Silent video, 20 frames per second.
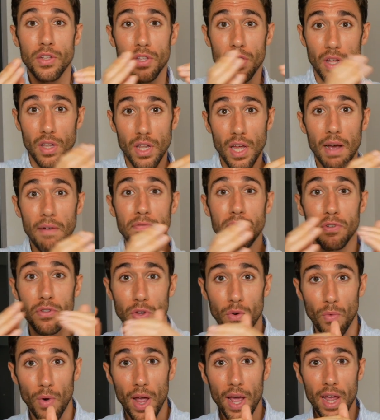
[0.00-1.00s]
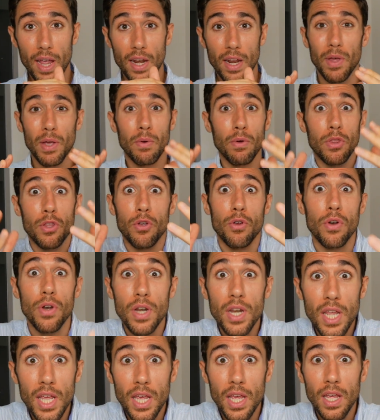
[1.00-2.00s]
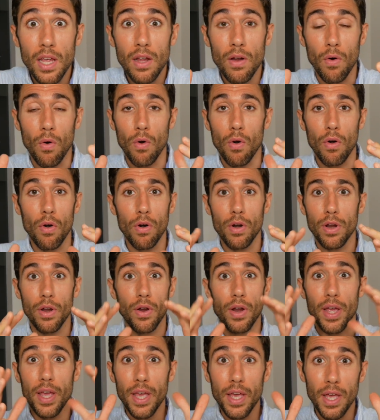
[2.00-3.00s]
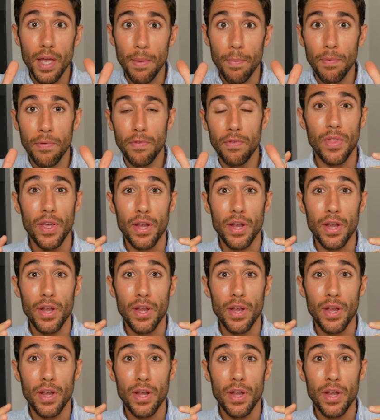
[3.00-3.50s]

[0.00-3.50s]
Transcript: to the left or the right, like with your knee or your hips,